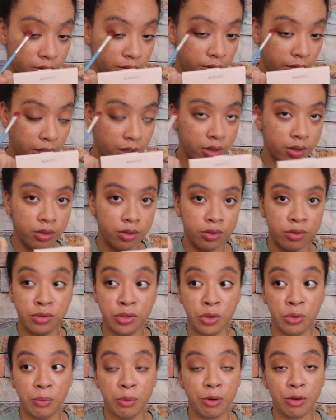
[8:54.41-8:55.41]
like
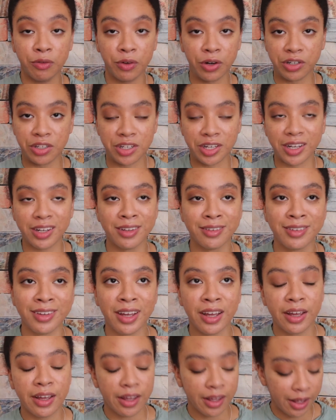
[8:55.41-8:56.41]
Zoom University
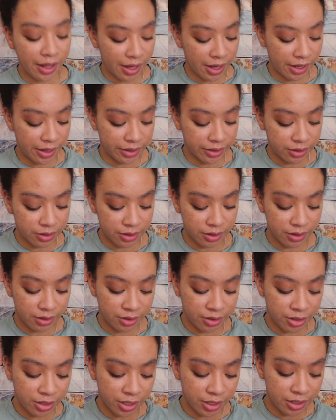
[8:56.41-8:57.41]
is
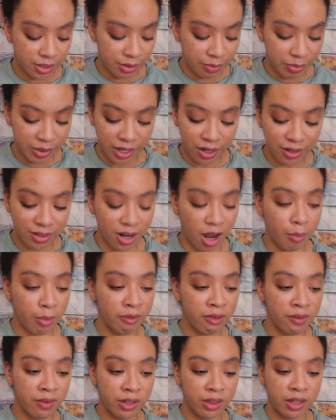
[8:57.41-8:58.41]
just be on top
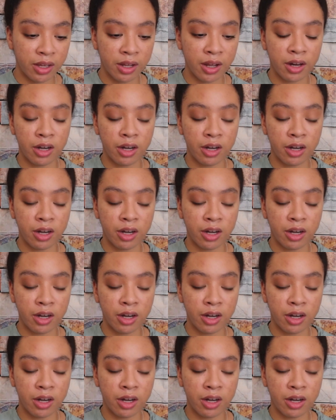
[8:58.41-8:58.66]
of everything.